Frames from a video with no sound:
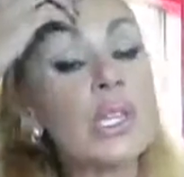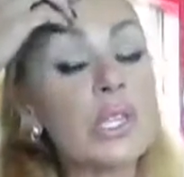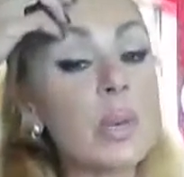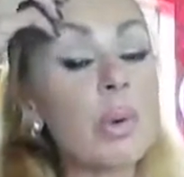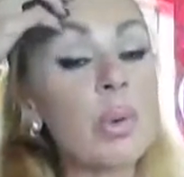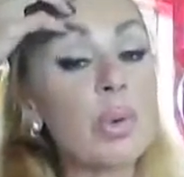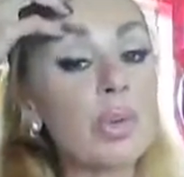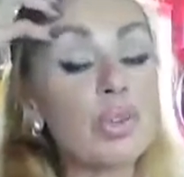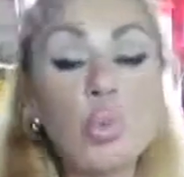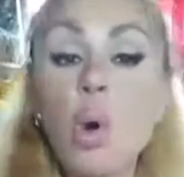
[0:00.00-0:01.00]
somewhere where
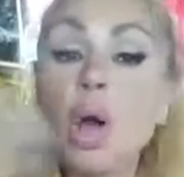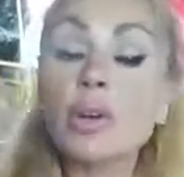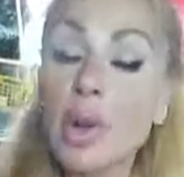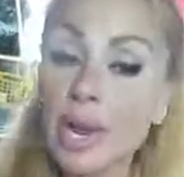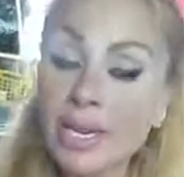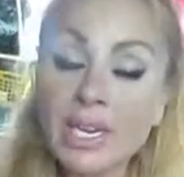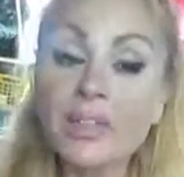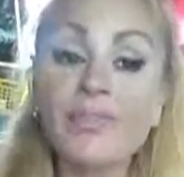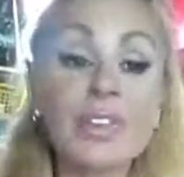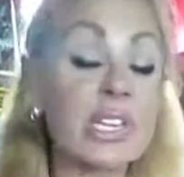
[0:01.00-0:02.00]
there's water,
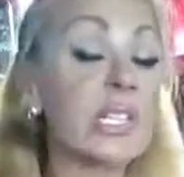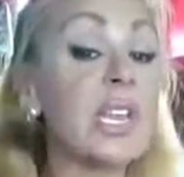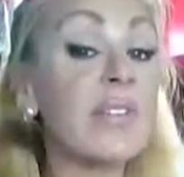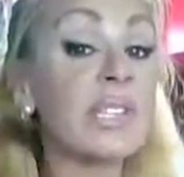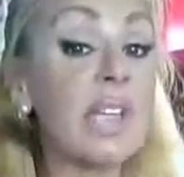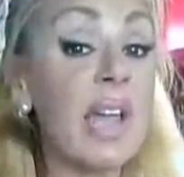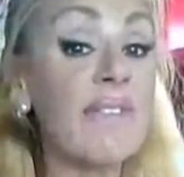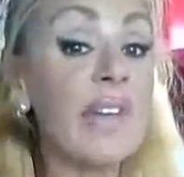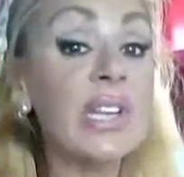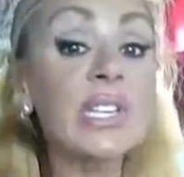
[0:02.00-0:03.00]
if he doesn't have his life
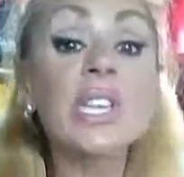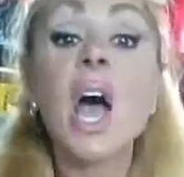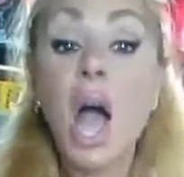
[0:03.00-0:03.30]
vest,